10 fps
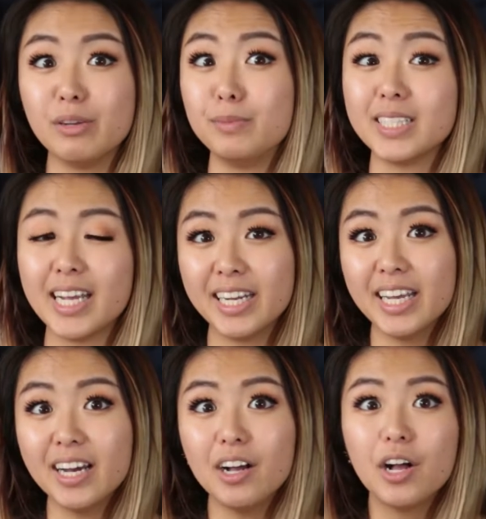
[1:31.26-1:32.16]
v
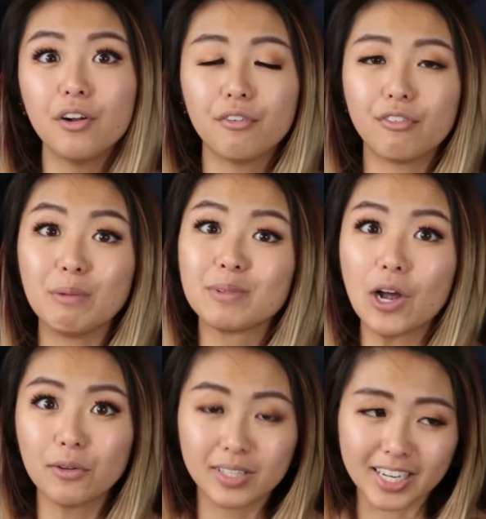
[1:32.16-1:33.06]
Britannia from
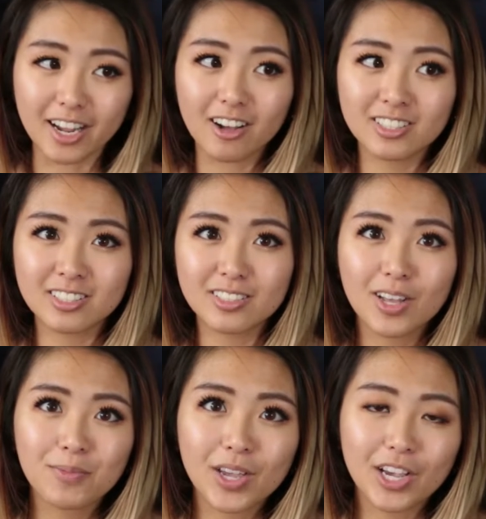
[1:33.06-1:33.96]
Code Geass.
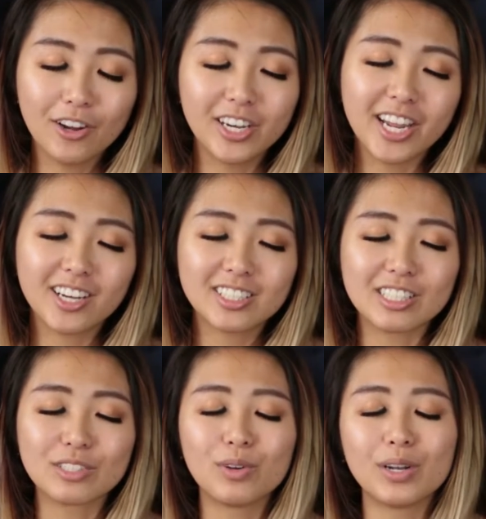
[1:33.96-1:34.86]
Code Geass
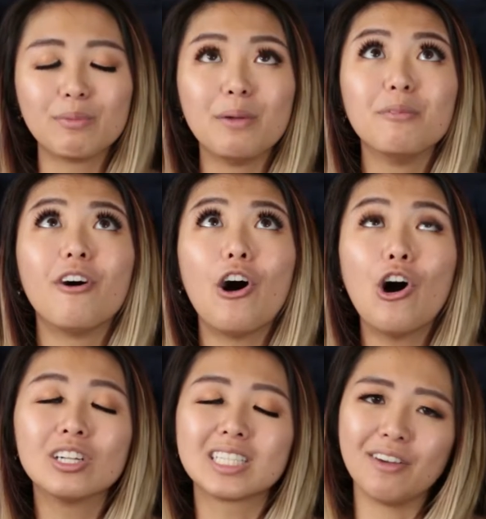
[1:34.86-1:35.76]
is one of my
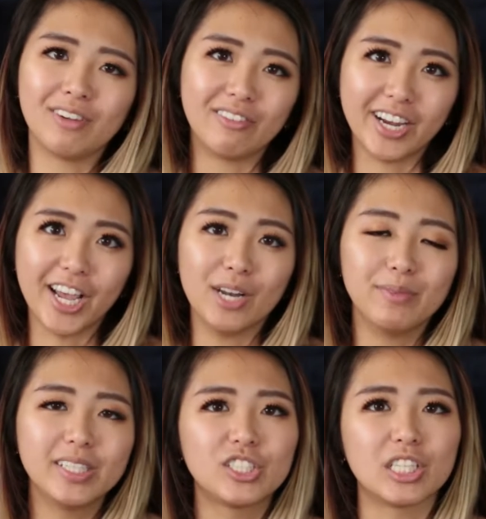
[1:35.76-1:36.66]
all-time favorite
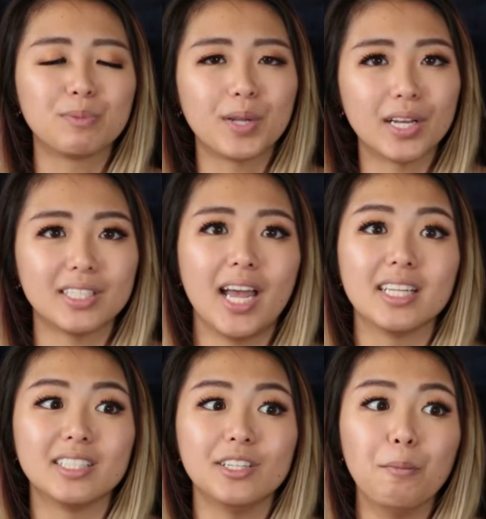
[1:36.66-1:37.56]
animes just because it
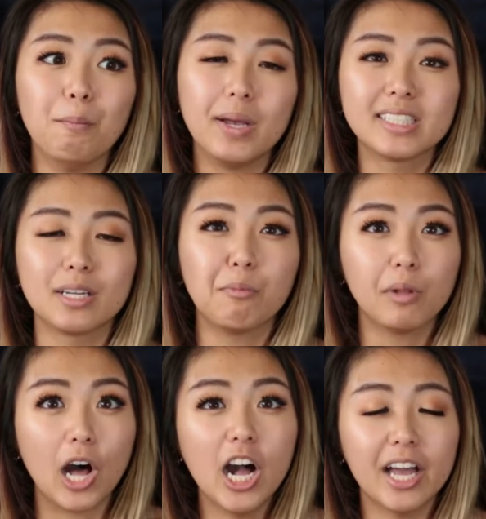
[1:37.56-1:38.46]
has an amazing
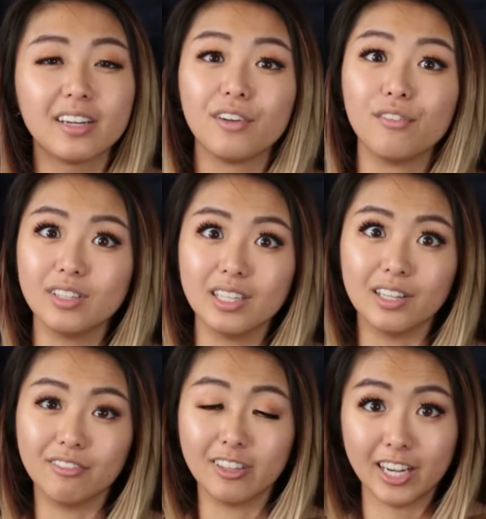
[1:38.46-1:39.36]
plot and I really
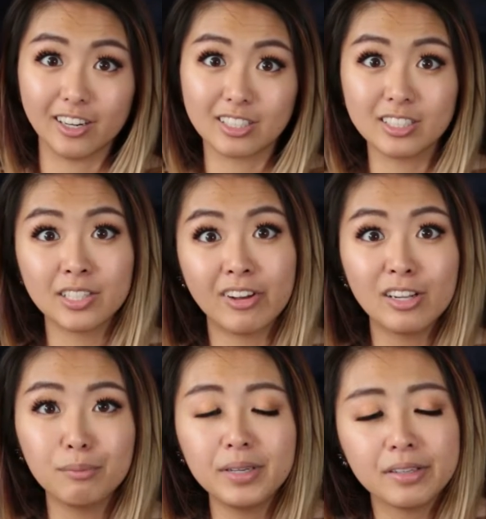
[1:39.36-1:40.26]
love the character
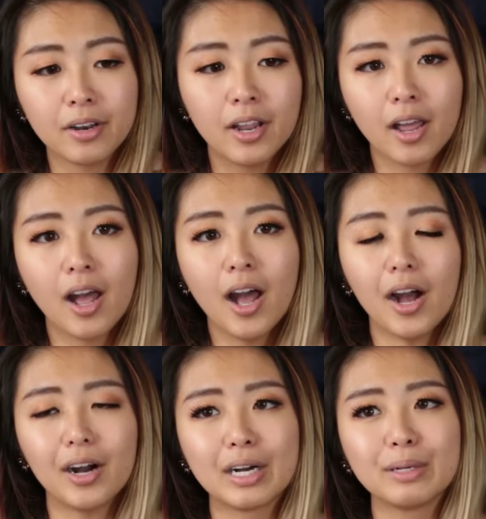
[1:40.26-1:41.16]
development.
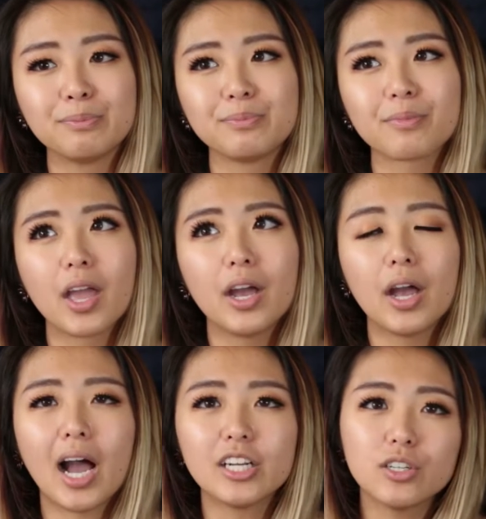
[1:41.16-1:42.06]

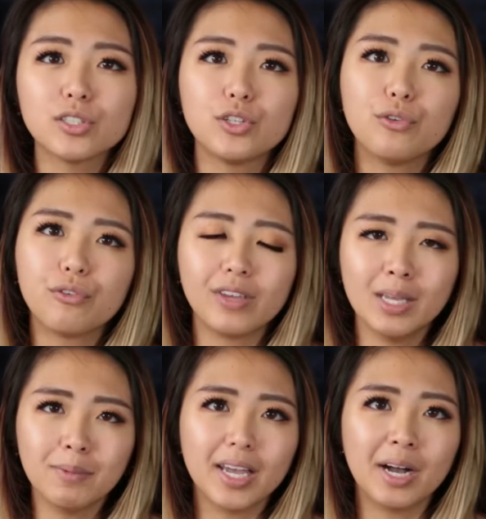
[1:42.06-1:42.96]
I chose
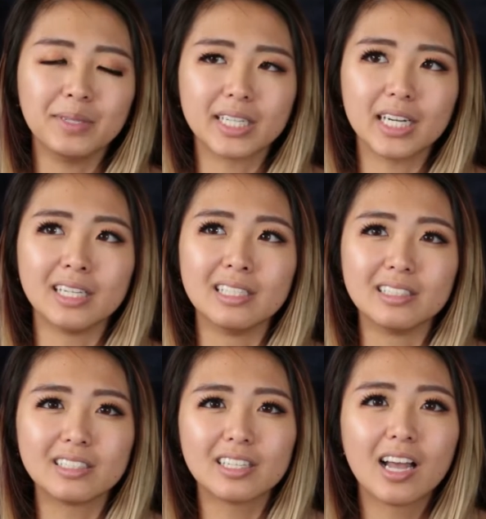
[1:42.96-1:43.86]
Euphemia
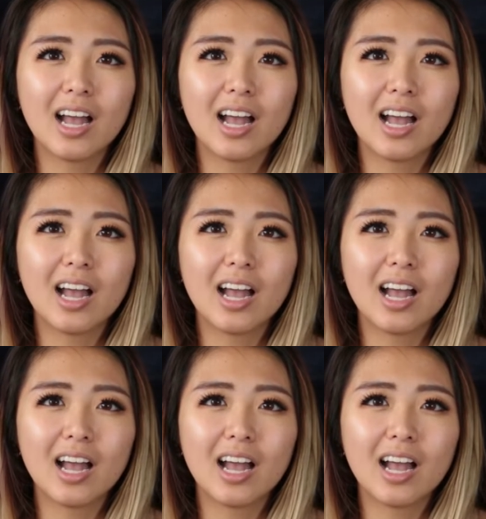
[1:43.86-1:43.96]
because